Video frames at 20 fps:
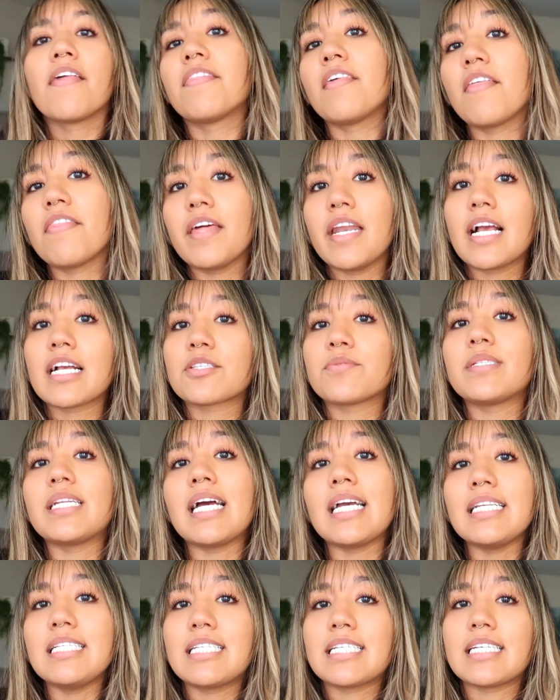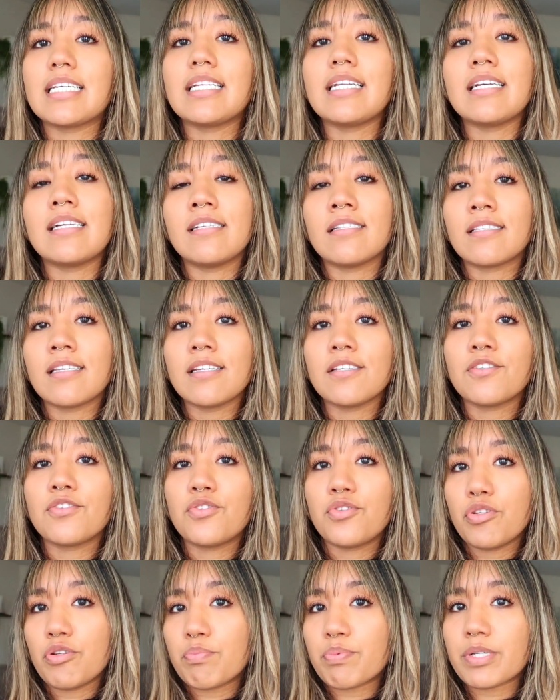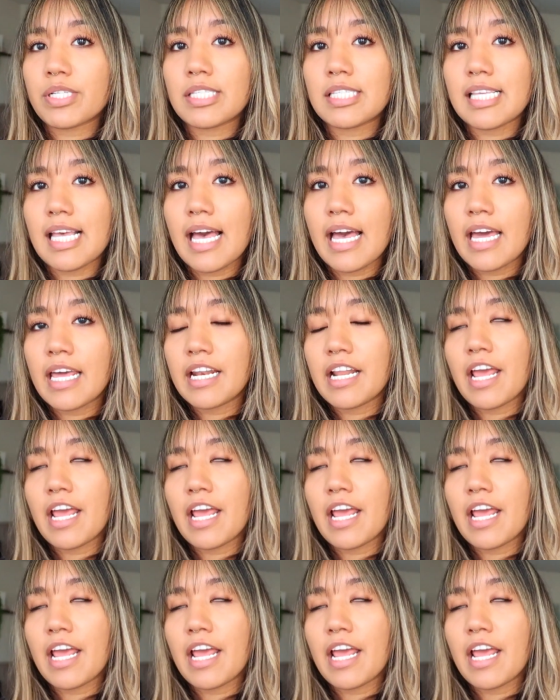Then the next one I did is a superset,